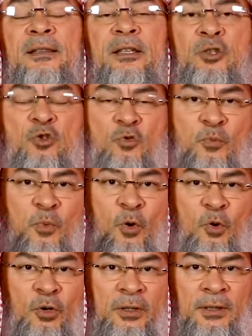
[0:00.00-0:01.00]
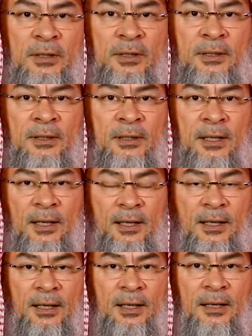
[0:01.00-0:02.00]
the newborn uh,
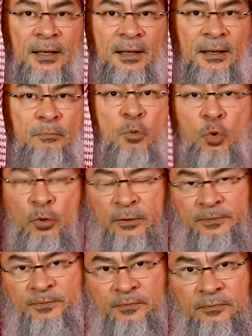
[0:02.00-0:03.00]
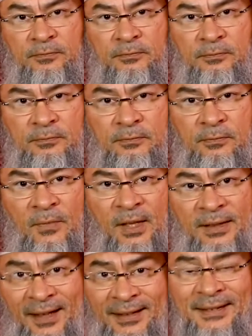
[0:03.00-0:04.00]
uh, moon,
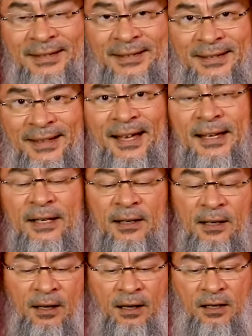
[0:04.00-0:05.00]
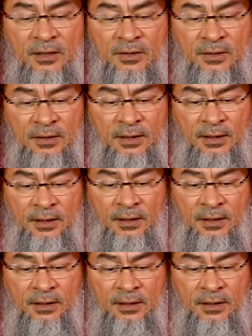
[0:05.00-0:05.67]
not like ours.